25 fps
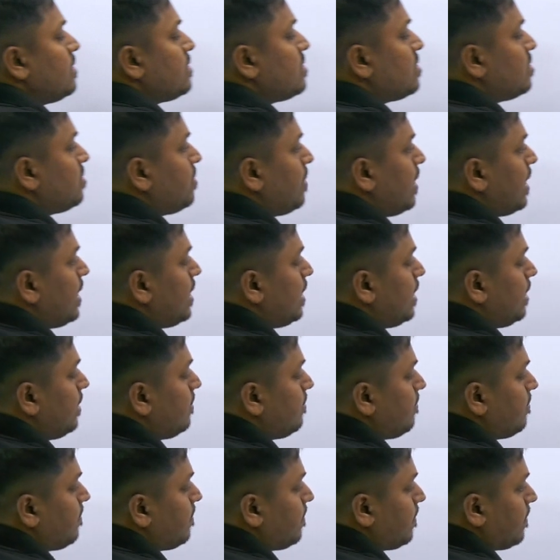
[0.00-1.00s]
is 20.
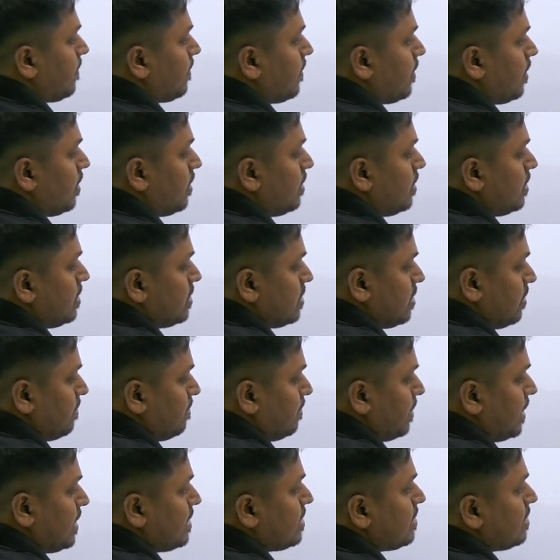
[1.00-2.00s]
So
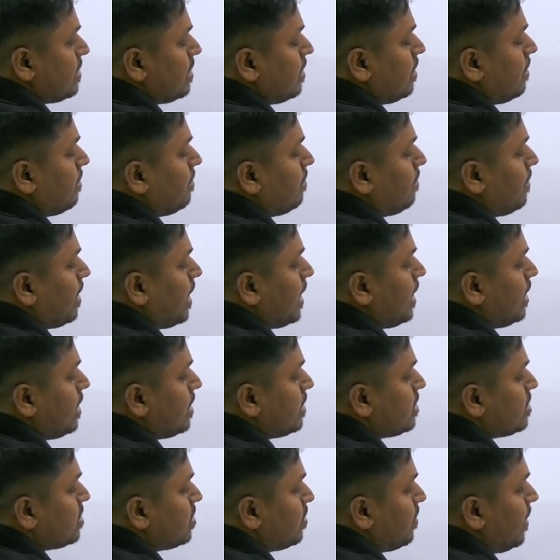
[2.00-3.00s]
plus
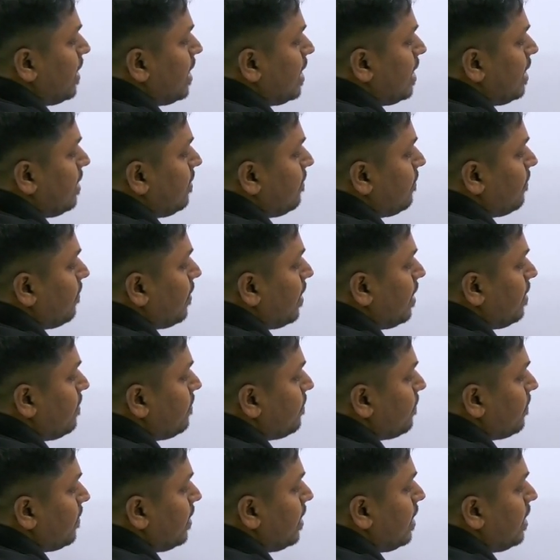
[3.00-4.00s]
minus
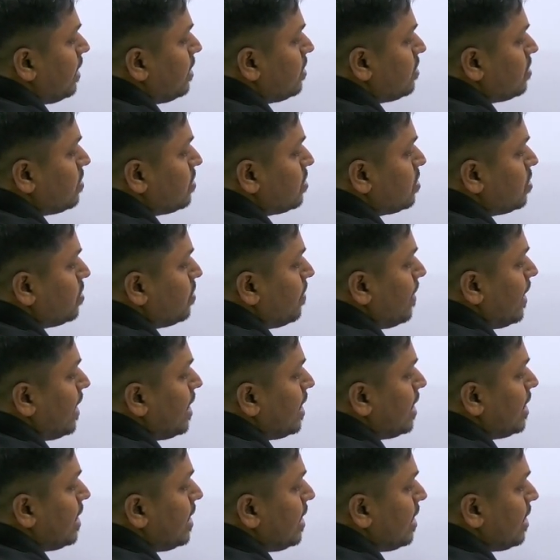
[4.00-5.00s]
25 into
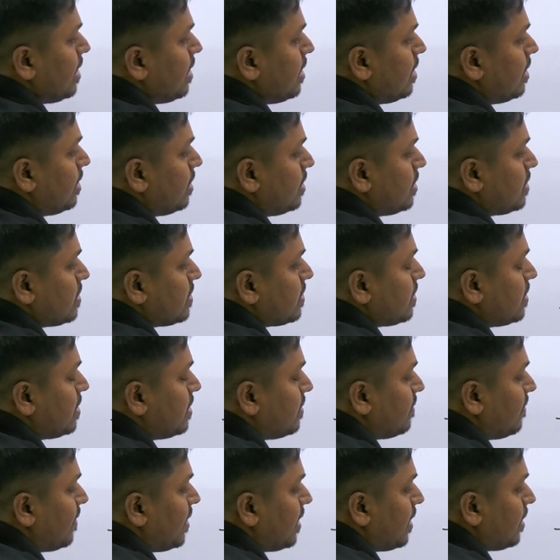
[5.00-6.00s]
20. So
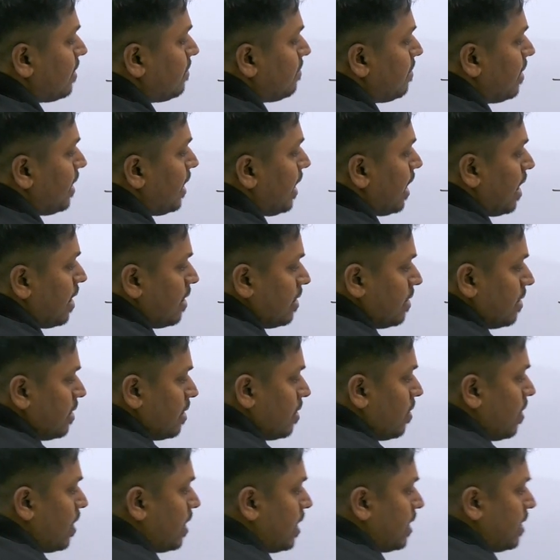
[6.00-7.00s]
divided by
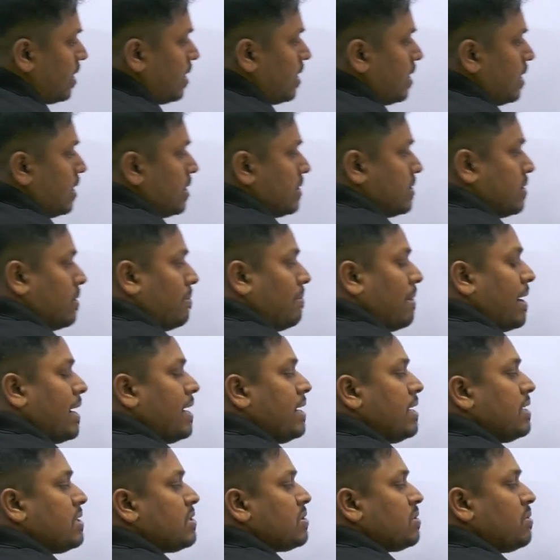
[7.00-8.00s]
100. Got it. So
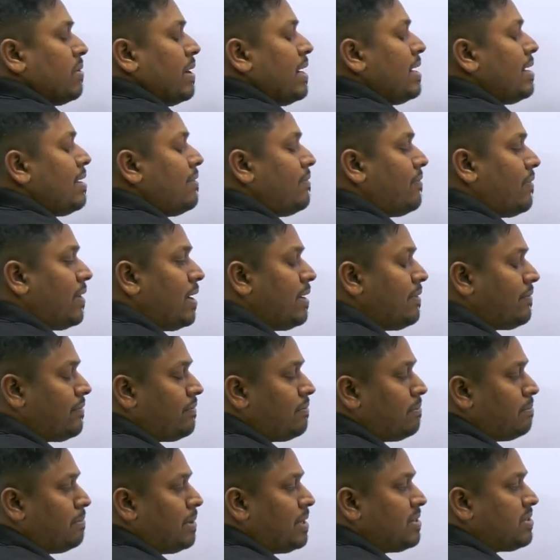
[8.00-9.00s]
minus 25
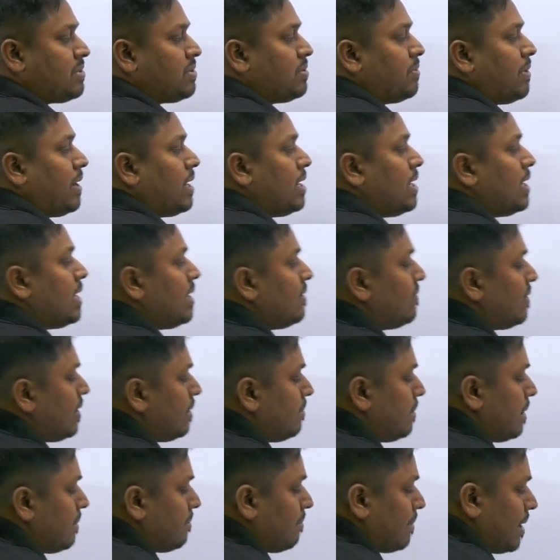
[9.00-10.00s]
plus 20 will
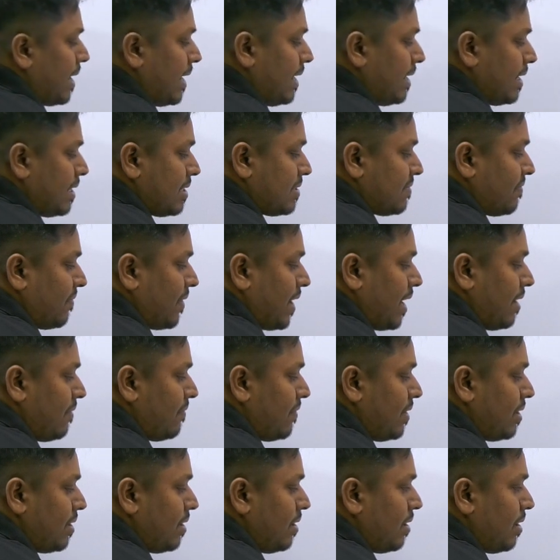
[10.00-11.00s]
be minus 5
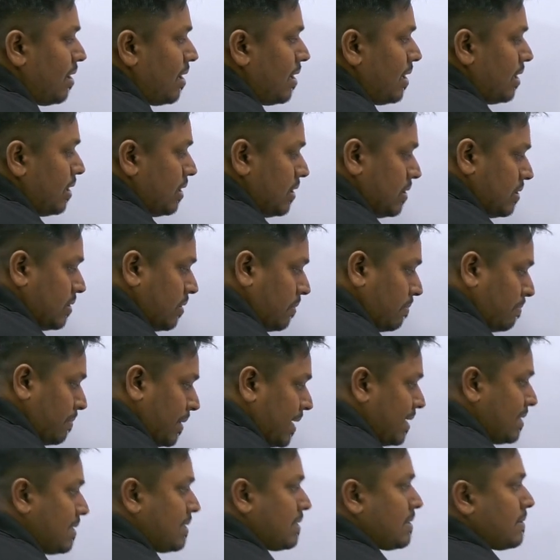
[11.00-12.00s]
here. So
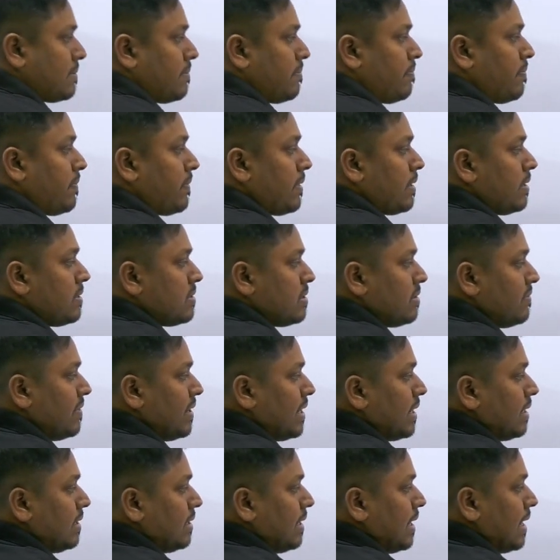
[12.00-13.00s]
plus, so we
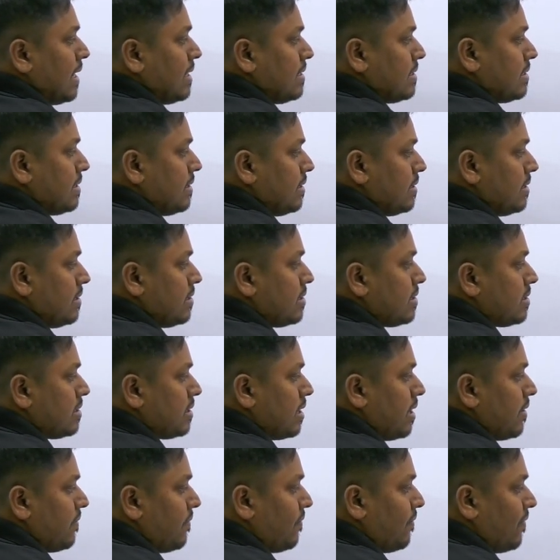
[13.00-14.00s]
can cancel this
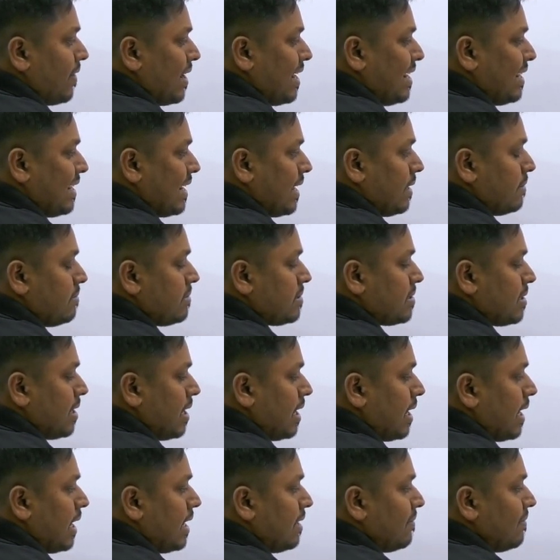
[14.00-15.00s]
5 times.
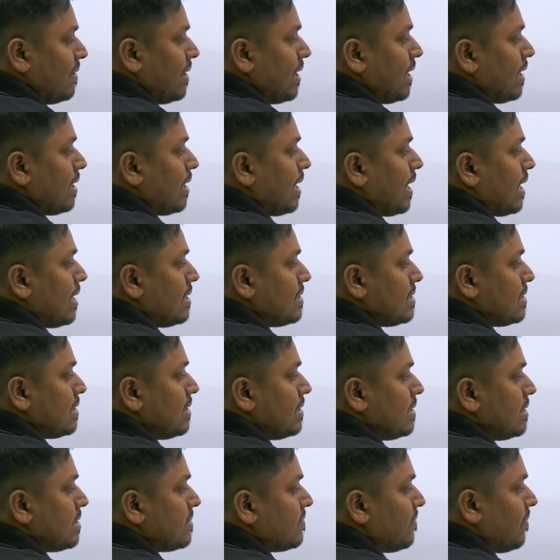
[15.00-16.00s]
Again, we can cancel
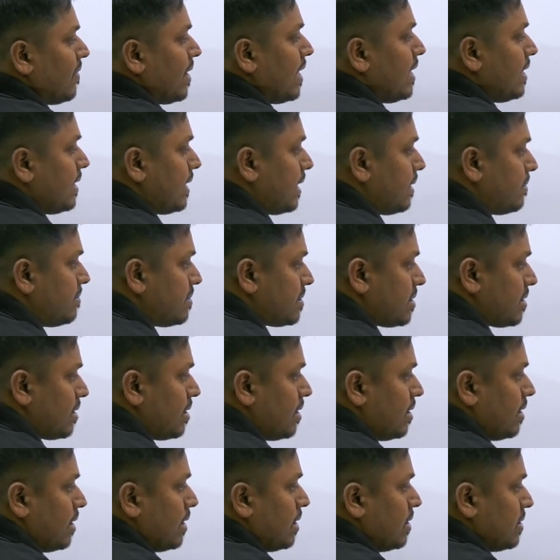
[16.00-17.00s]
this 5 times.
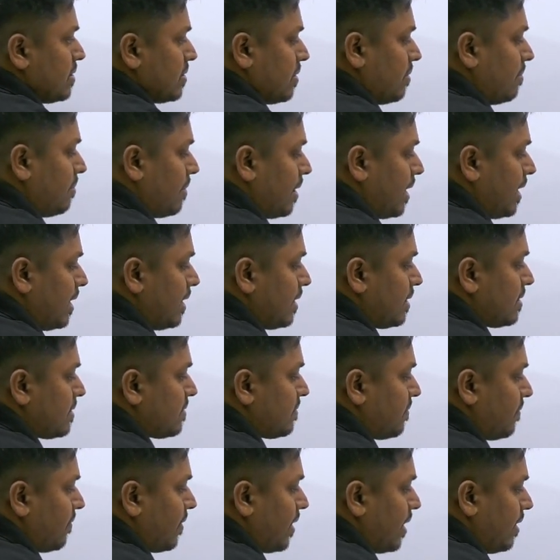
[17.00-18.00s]
So minus
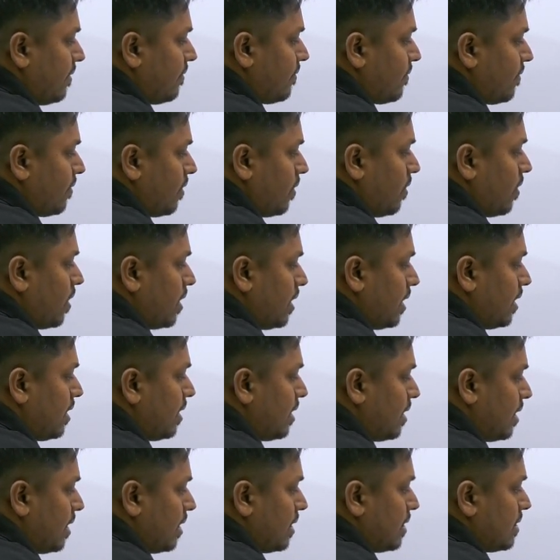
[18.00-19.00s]
5. Got it.
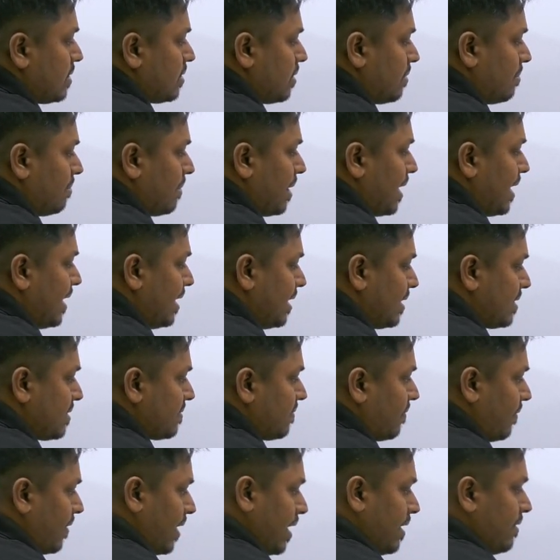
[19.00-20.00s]
So minus
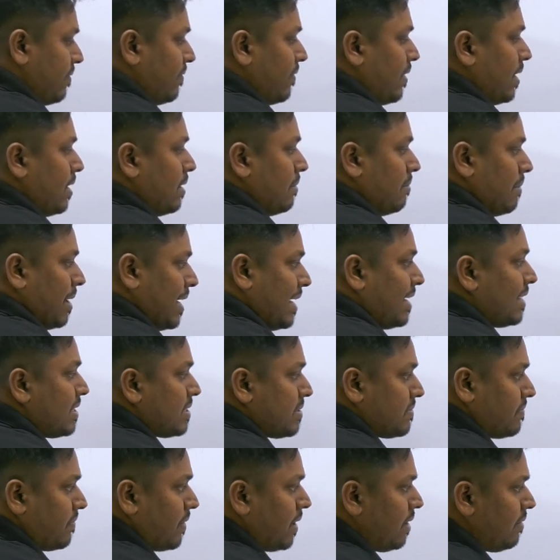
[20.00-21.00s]
5 and
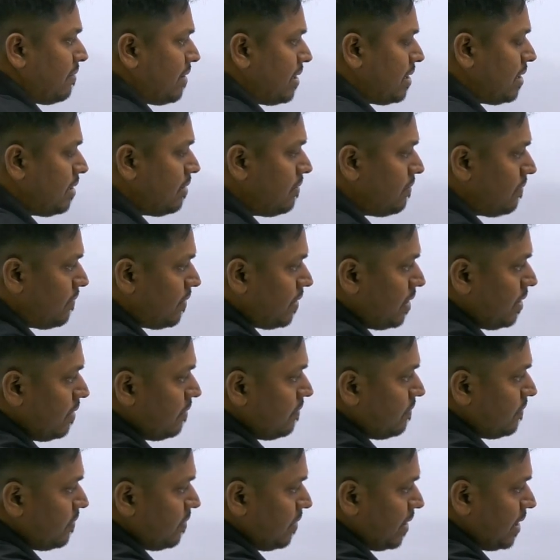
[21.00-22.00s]
minus 5, I think
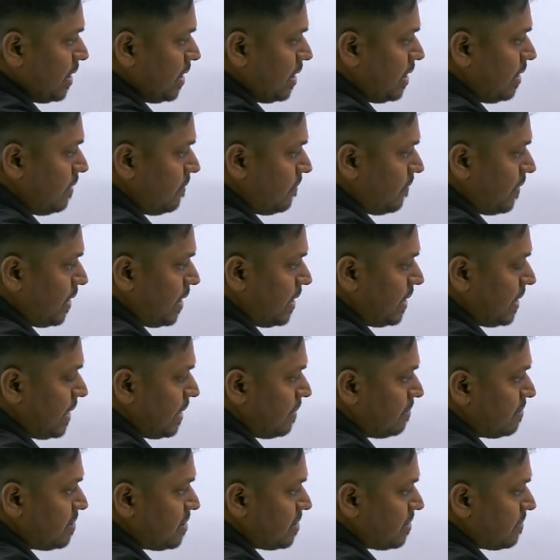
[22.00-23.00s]
5, 20, 5
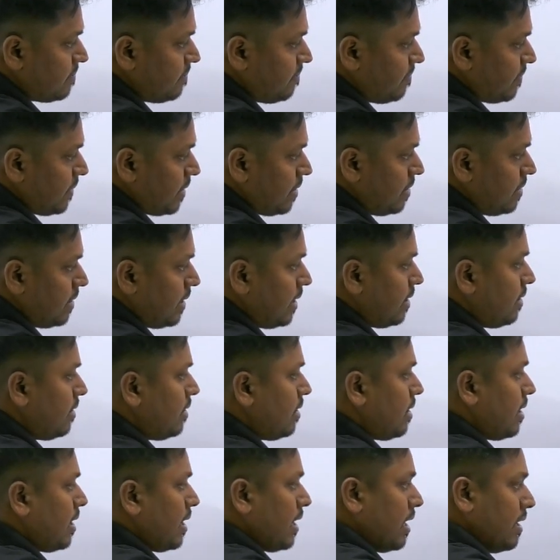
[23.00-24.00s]
times
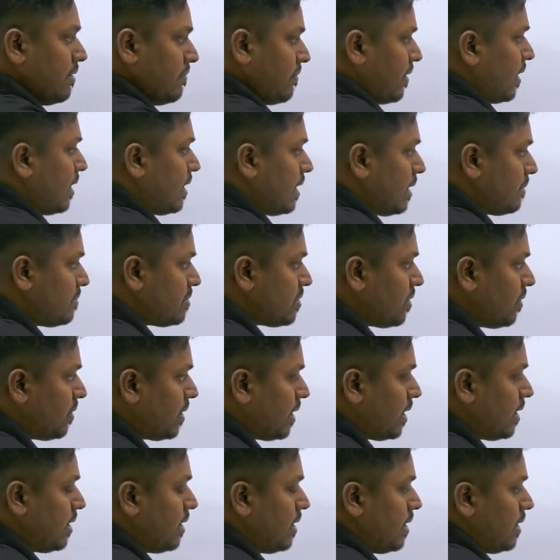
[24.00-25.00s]
10. Again, 5 times. Okay.